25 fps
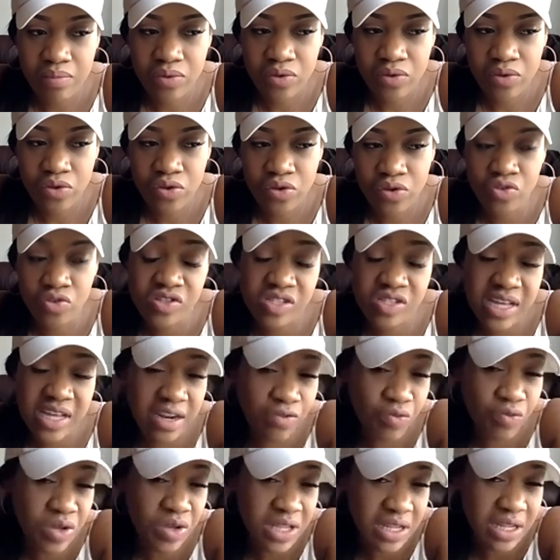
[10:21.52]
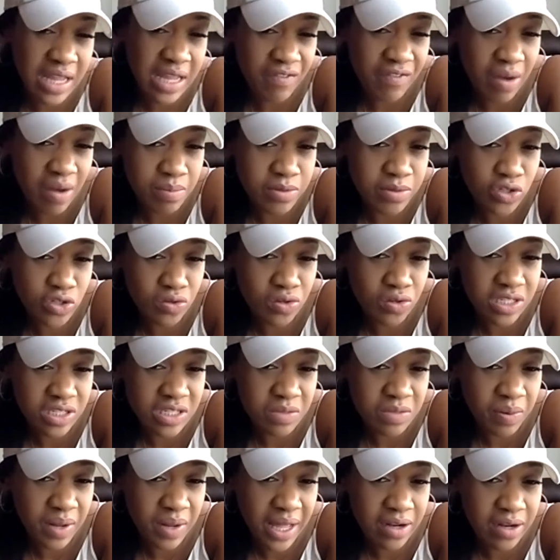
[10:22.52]
you saying if we didn't have opportunity
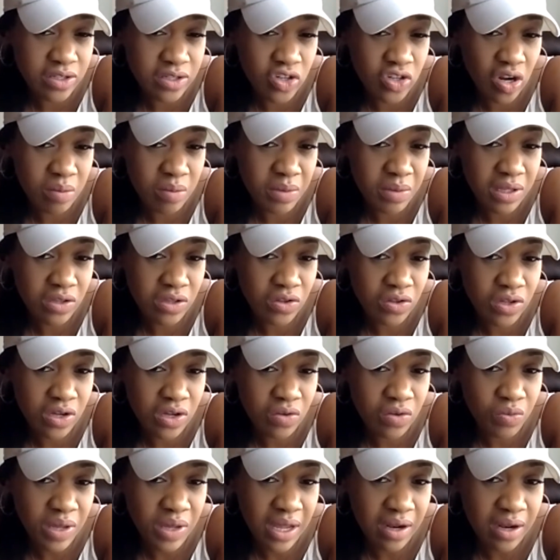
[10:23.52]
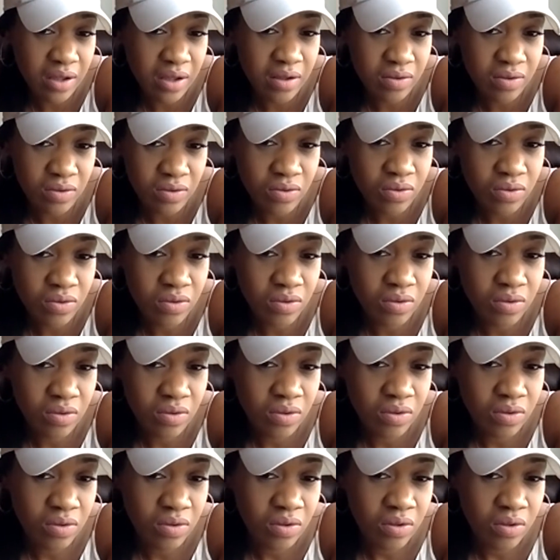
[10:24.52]
to play the tournament, could we have?
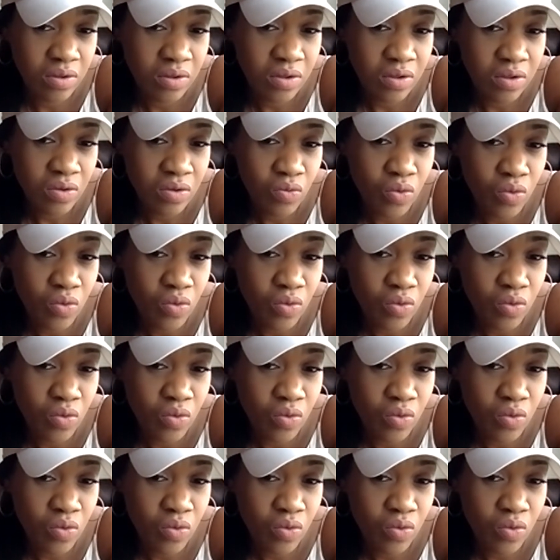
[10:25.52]
Well,